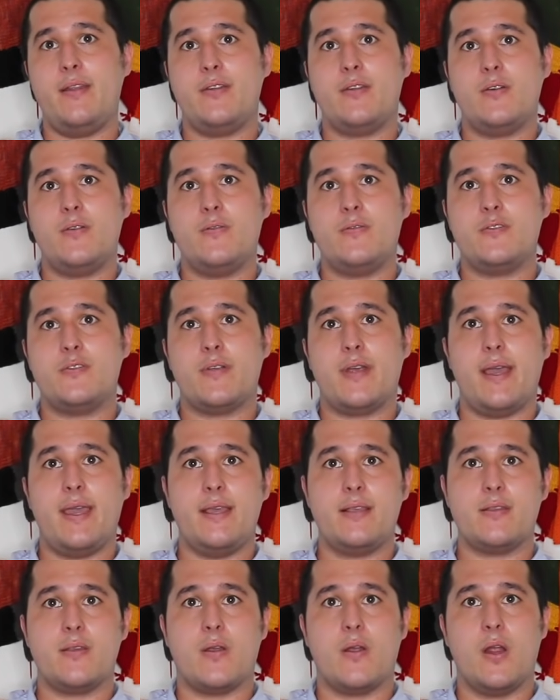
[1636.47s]
don't try
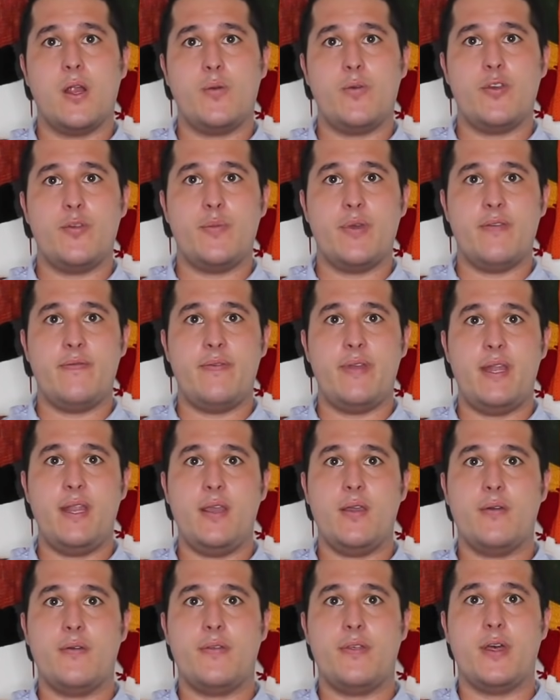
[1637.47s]
as hard with my
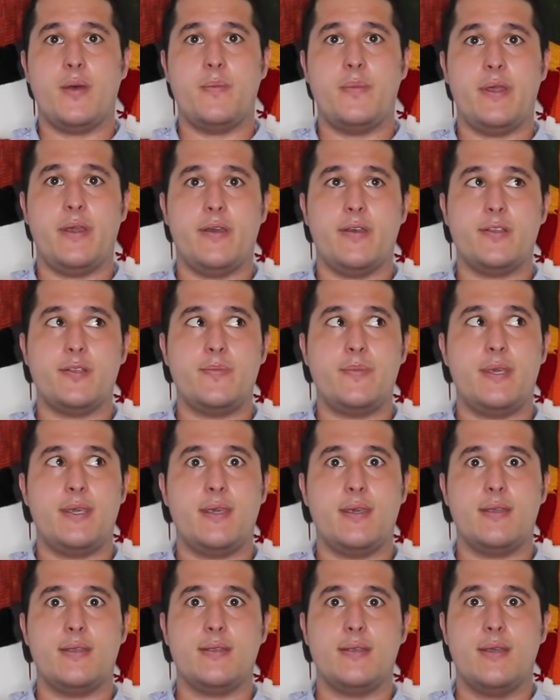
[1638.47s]
video thumbnails,
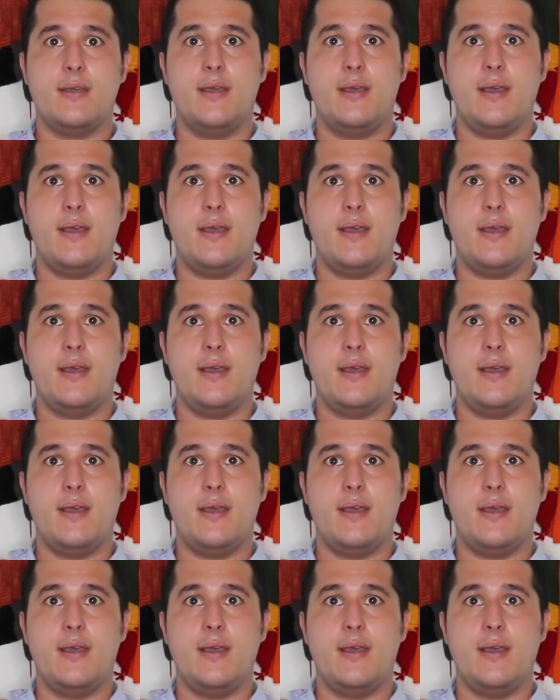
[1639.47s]
because